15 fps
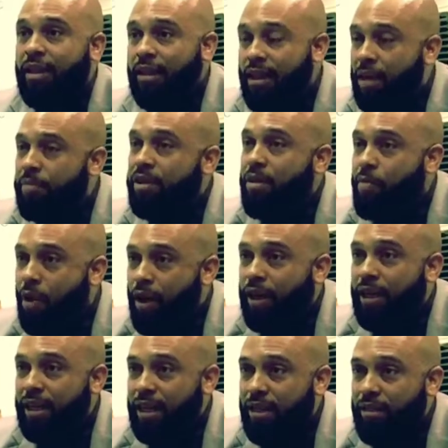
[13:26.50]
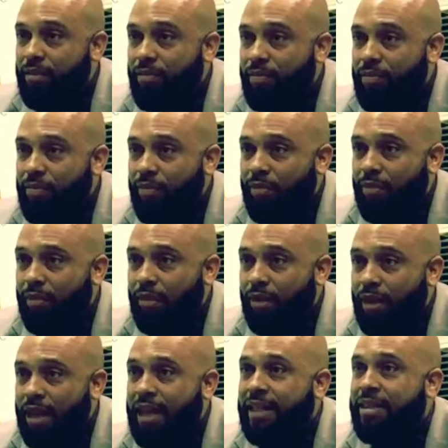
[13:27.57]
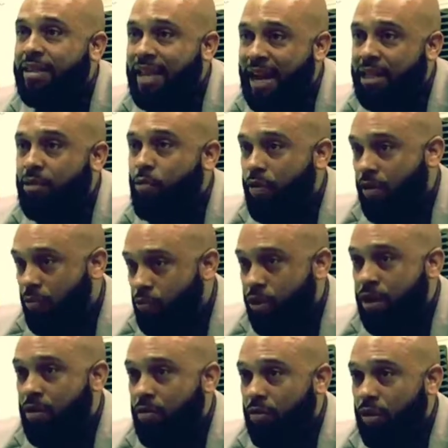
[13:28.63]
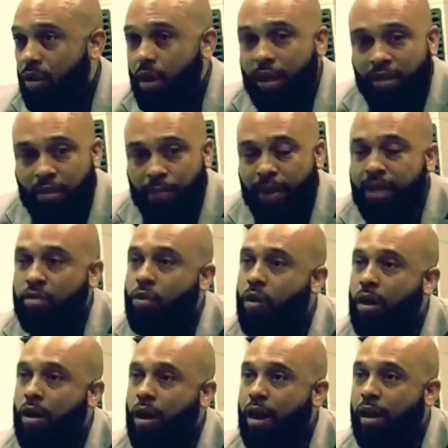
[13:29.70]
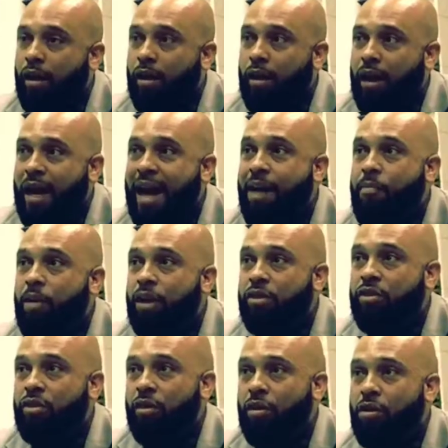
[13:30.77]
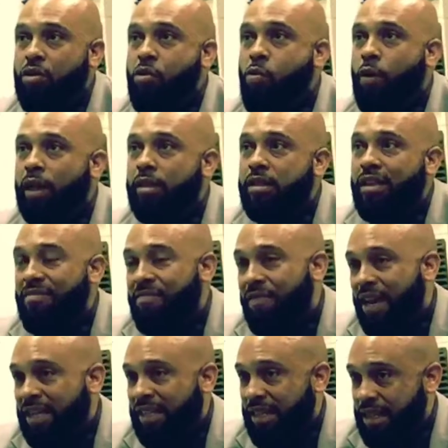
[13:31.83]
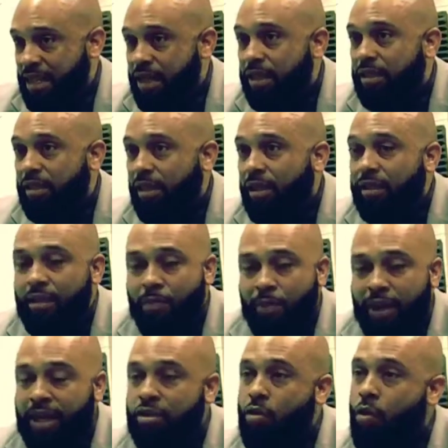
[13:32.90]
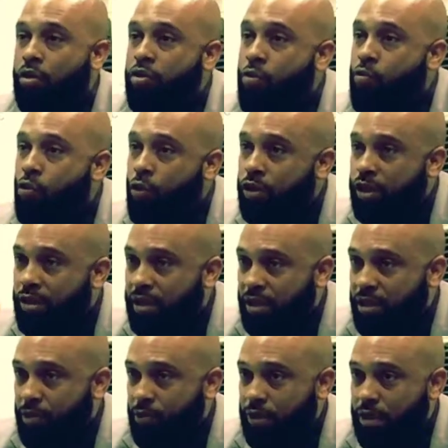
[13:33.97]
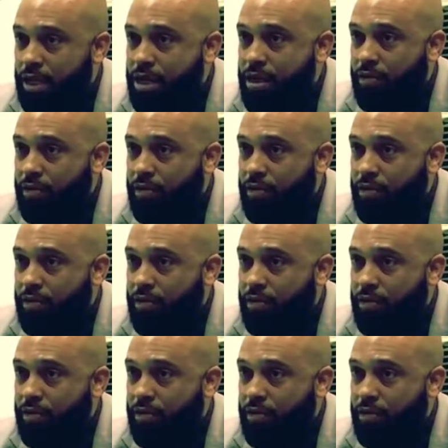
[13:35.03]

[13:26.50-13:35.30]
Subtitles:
Comes to marketing. And that's where it depends on how much you want to invest in this. Depends on the royalties that you receive.